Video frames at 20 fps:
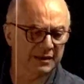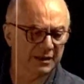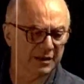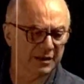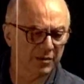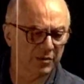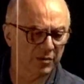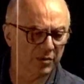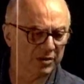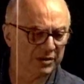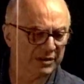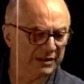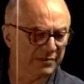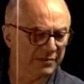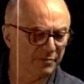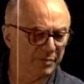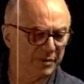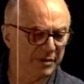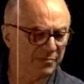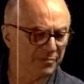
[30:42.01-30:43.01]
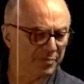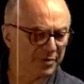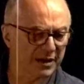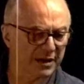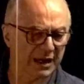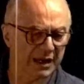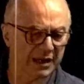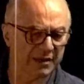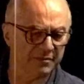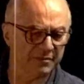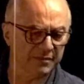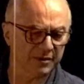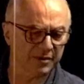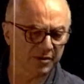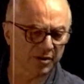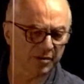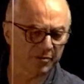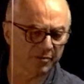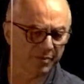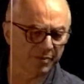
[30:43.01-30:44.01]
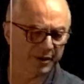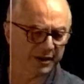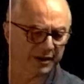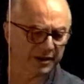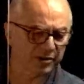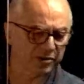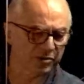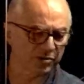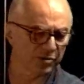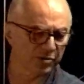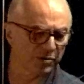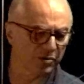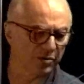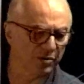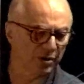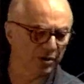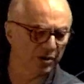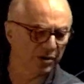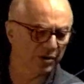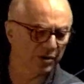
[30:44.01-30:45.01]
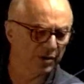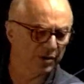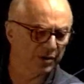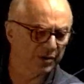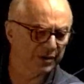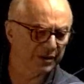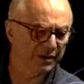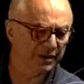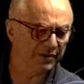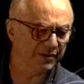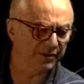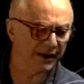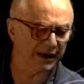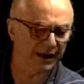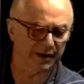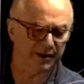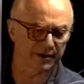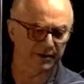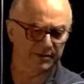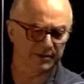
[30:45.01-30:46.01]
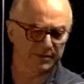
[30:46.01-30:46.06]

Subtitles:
what is P prime compared to this value.